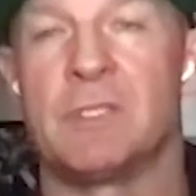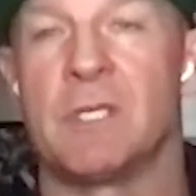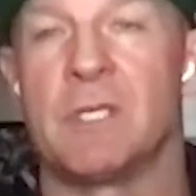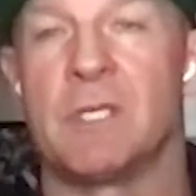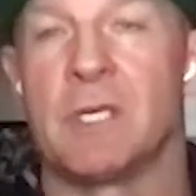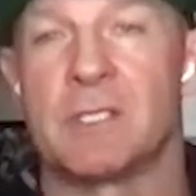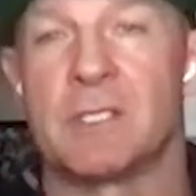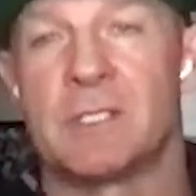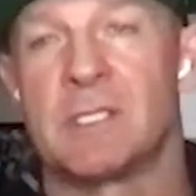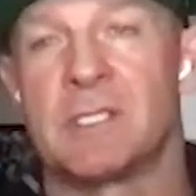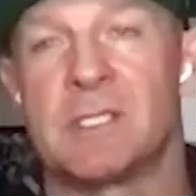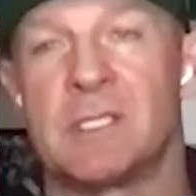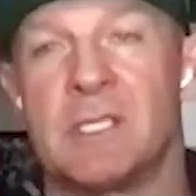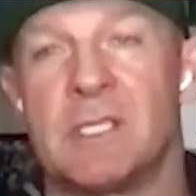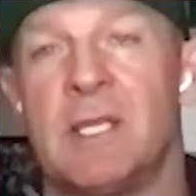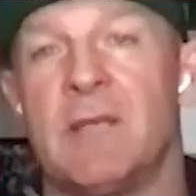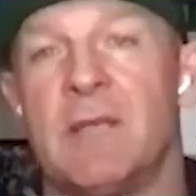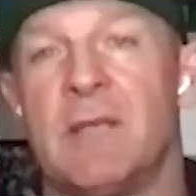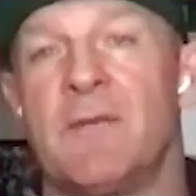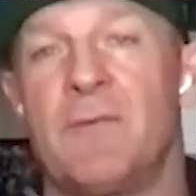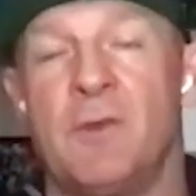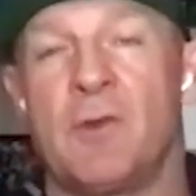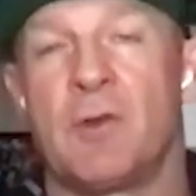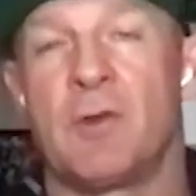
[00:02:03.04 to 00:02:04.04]
just to see
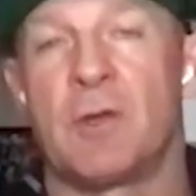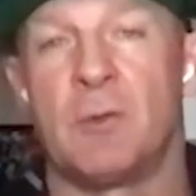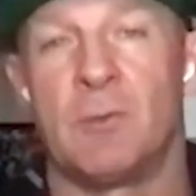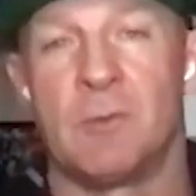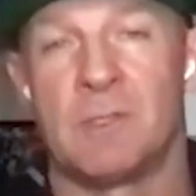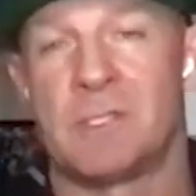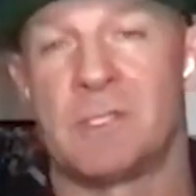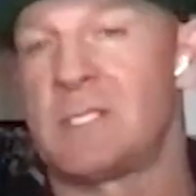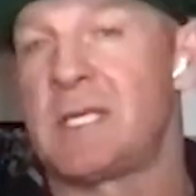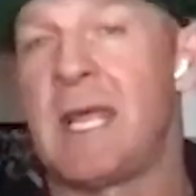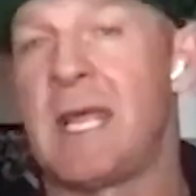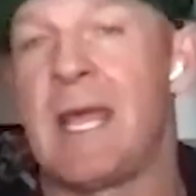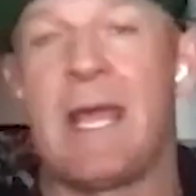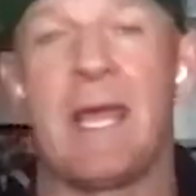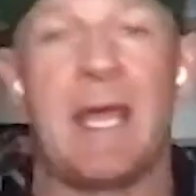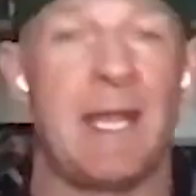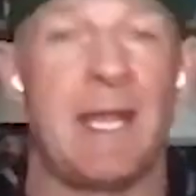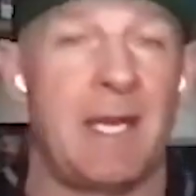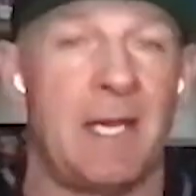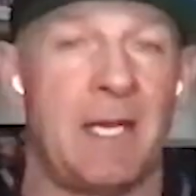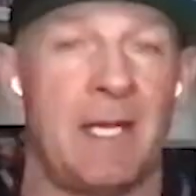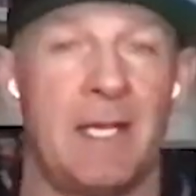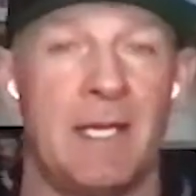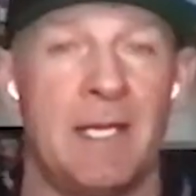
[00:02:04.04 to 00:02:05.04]
if you can
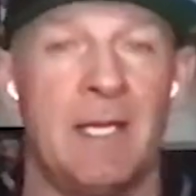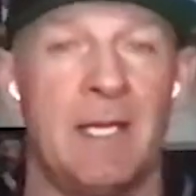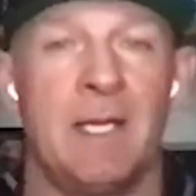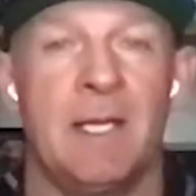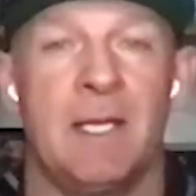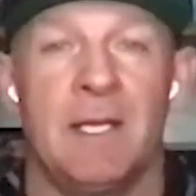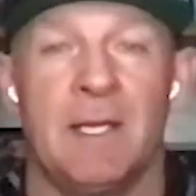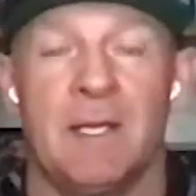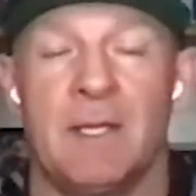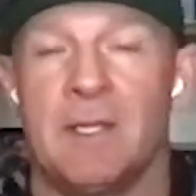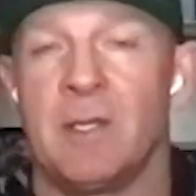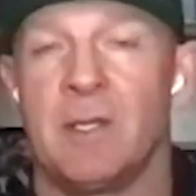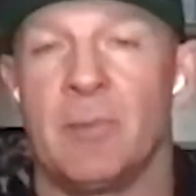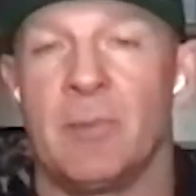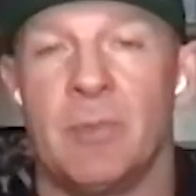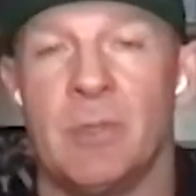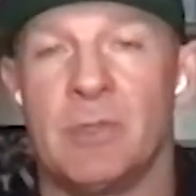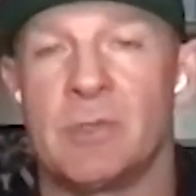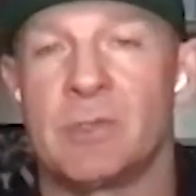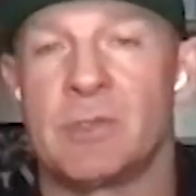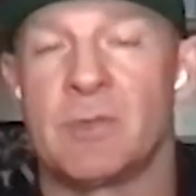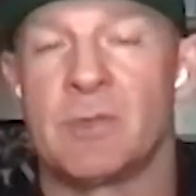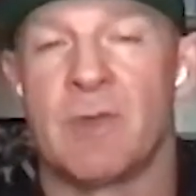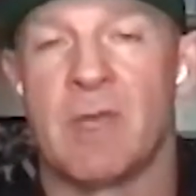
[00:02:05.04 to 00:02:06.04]
withstand the
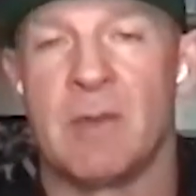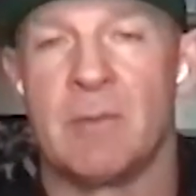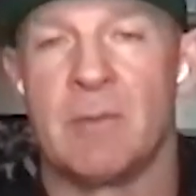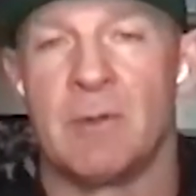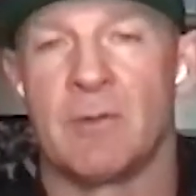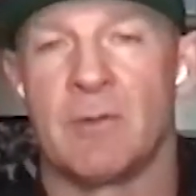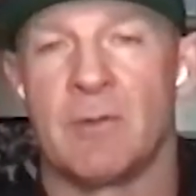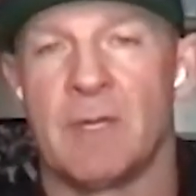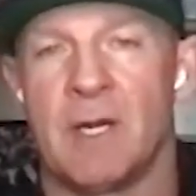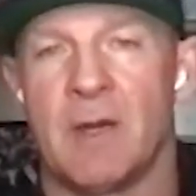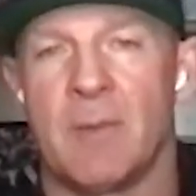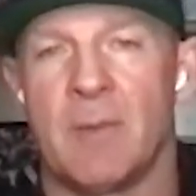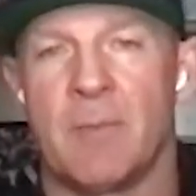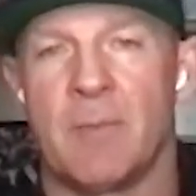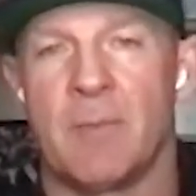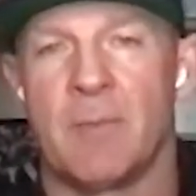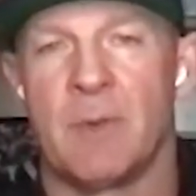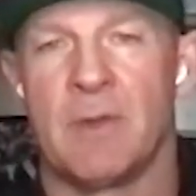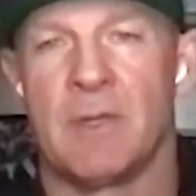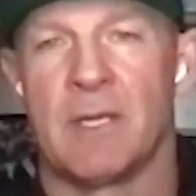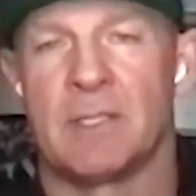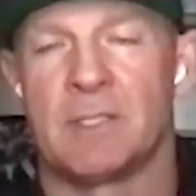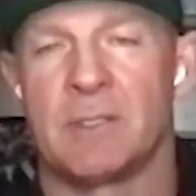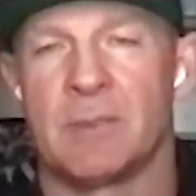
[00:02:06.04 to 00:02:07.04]
abuse of chemotherapy
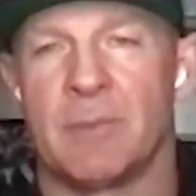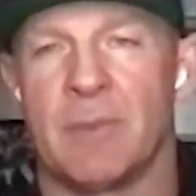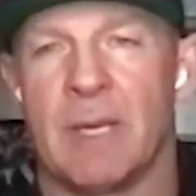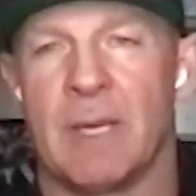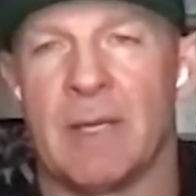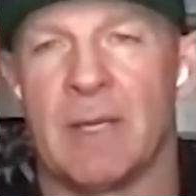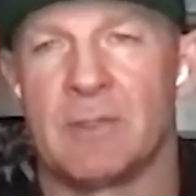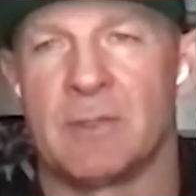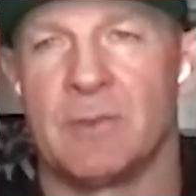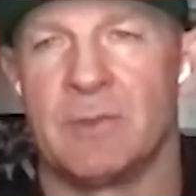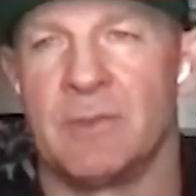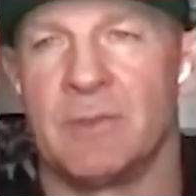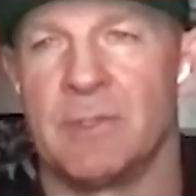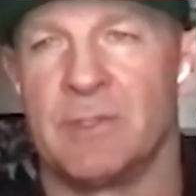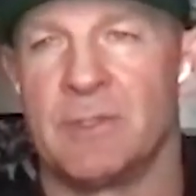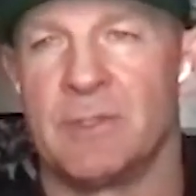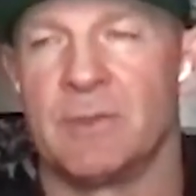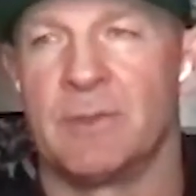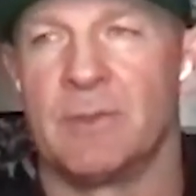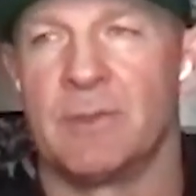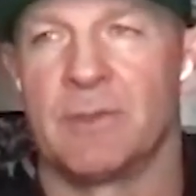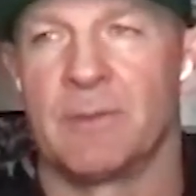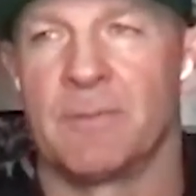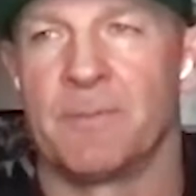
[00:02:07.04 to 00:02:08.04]
that you're about to
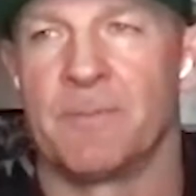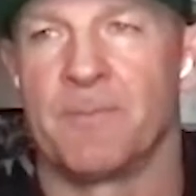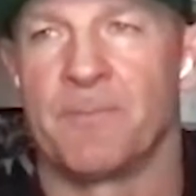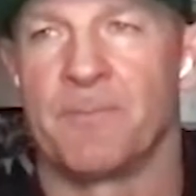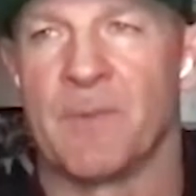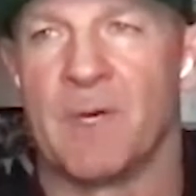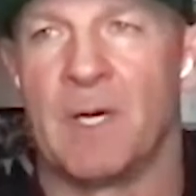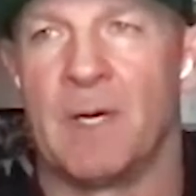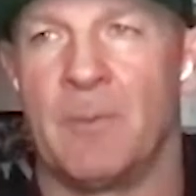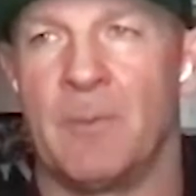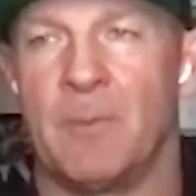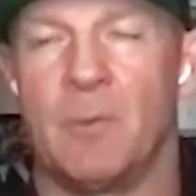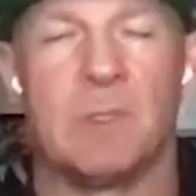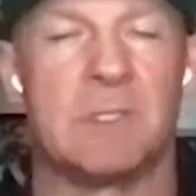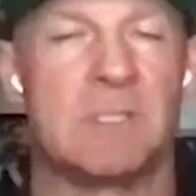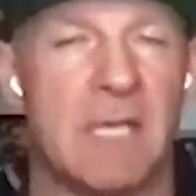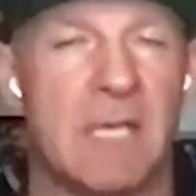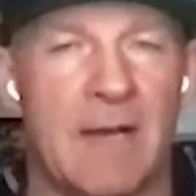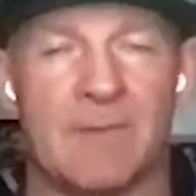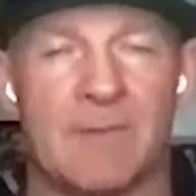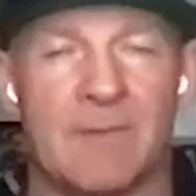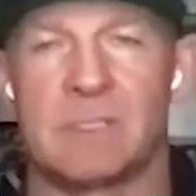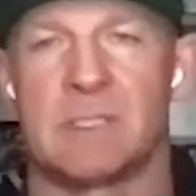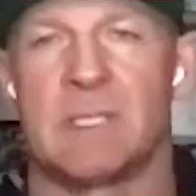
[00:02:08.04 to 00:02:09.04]
endure, which
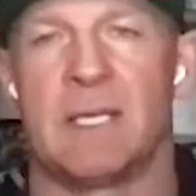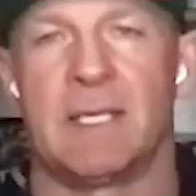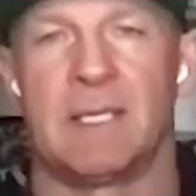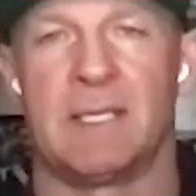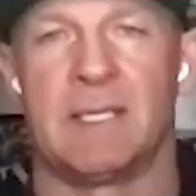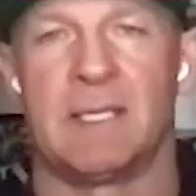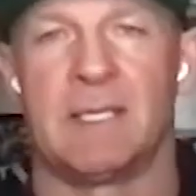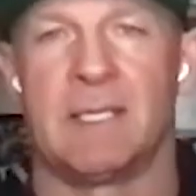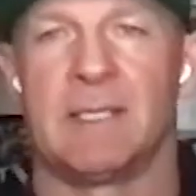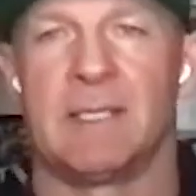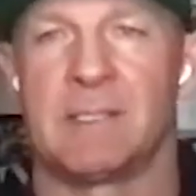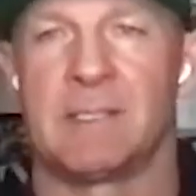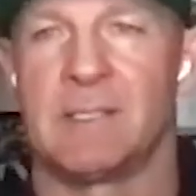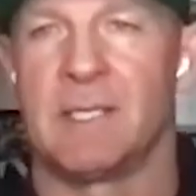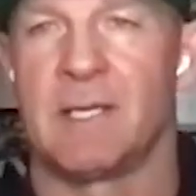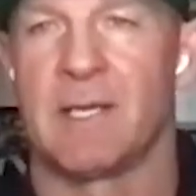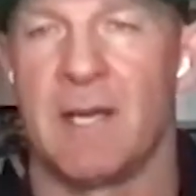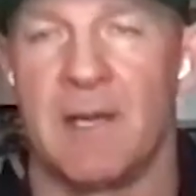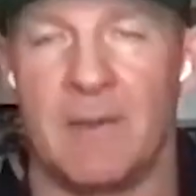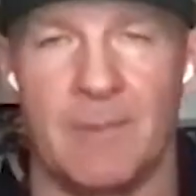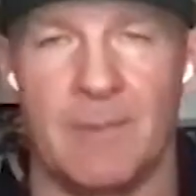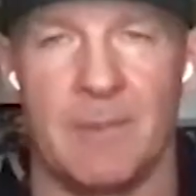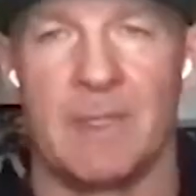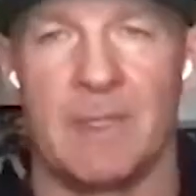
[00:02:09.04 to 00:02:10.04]
obviously I didn't see
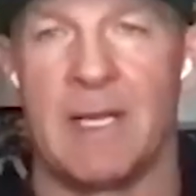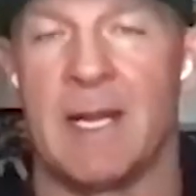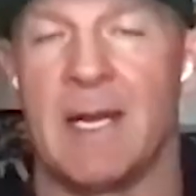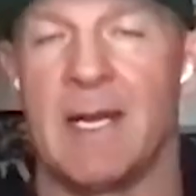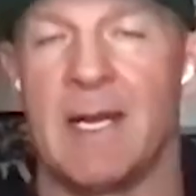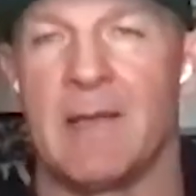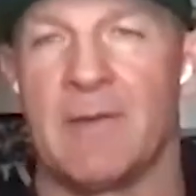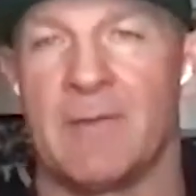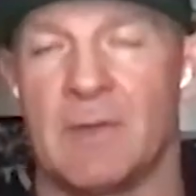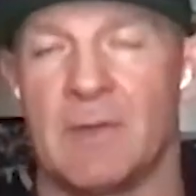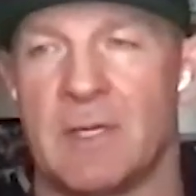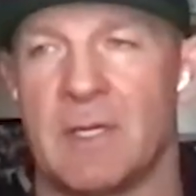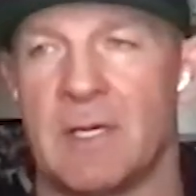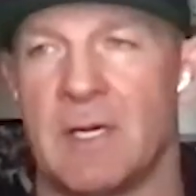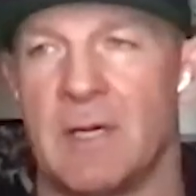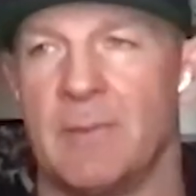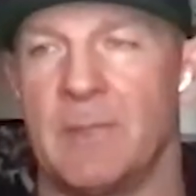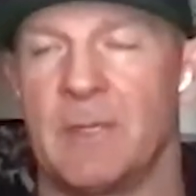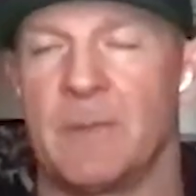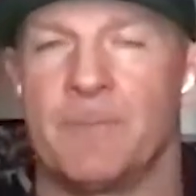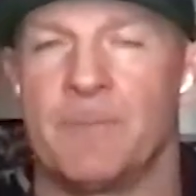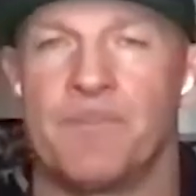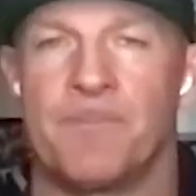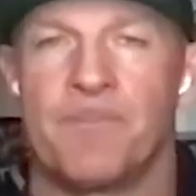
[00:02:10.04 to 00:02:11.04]
coming, any of it
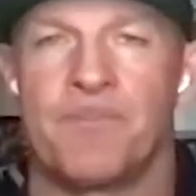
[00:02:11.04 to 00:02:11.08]
coming.